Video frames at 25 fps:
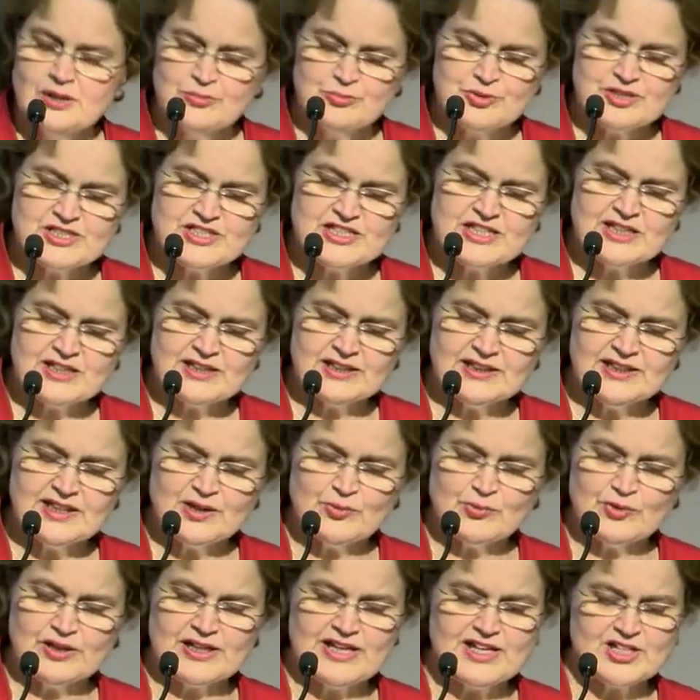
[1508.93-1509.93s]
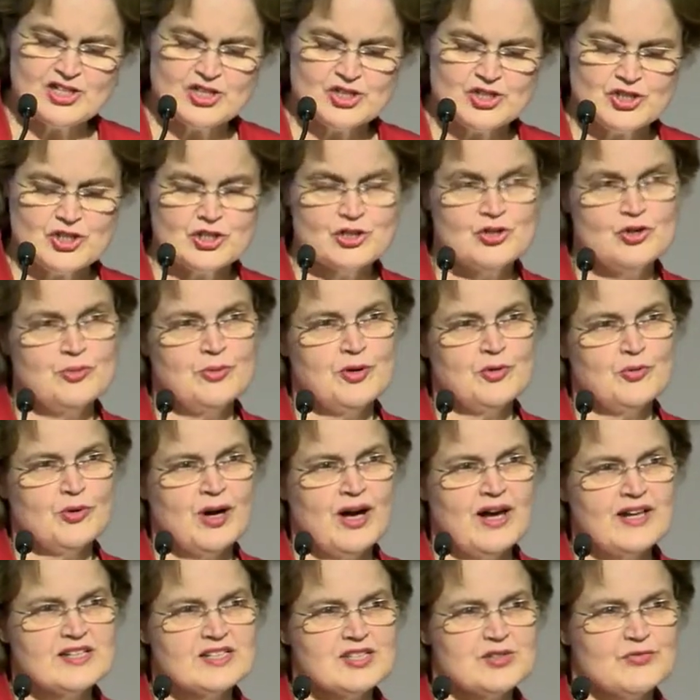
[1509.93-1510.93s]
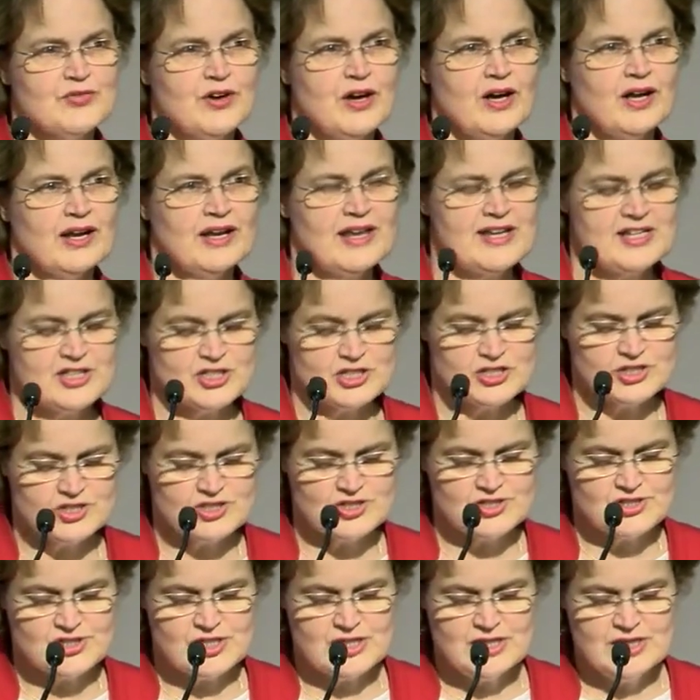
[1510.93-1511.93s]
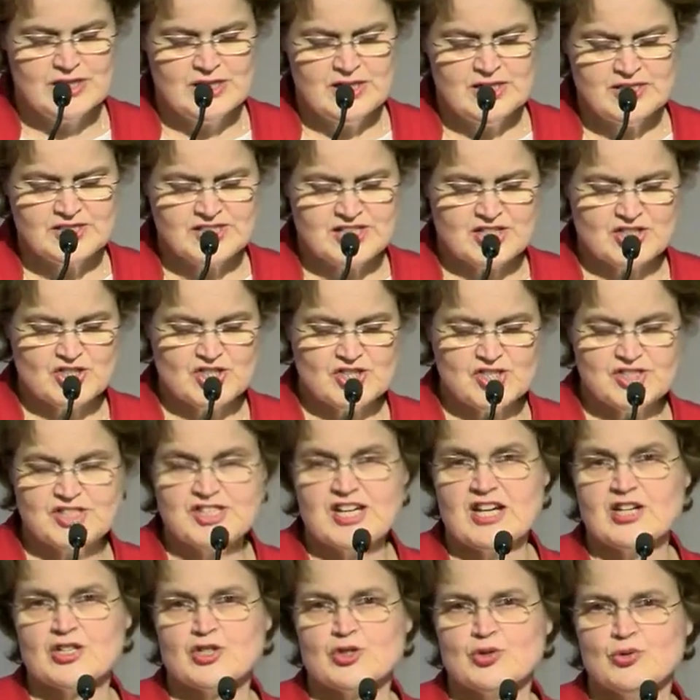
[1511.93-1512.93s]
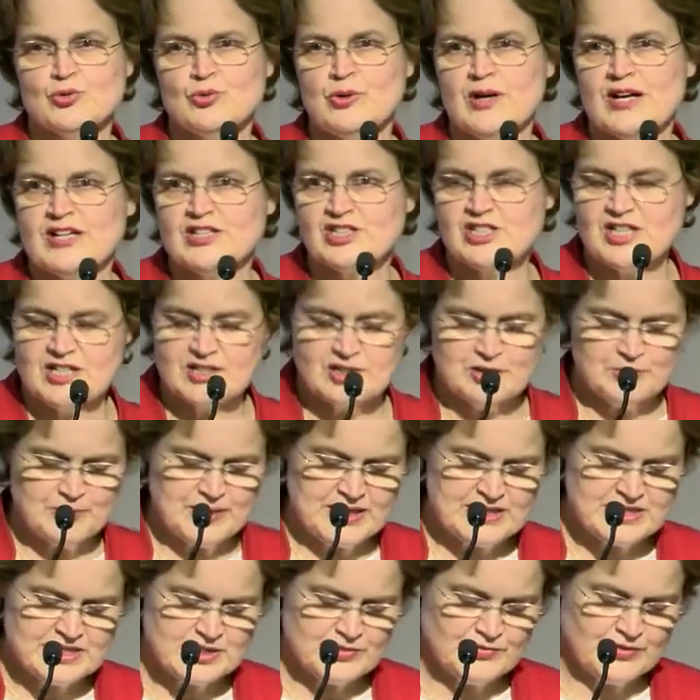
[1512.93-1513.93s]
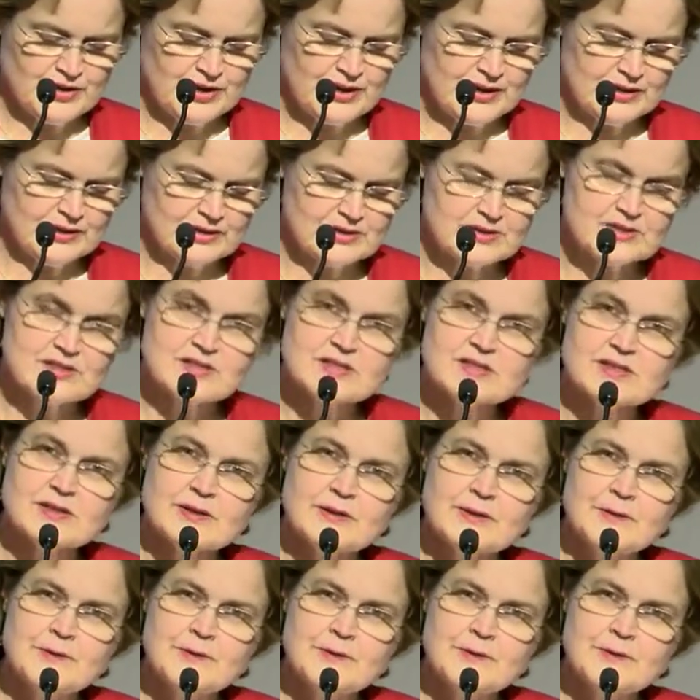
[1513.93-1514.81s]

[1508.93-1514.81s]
particularly in relation to human rights violations such as sexual and gender-based violence.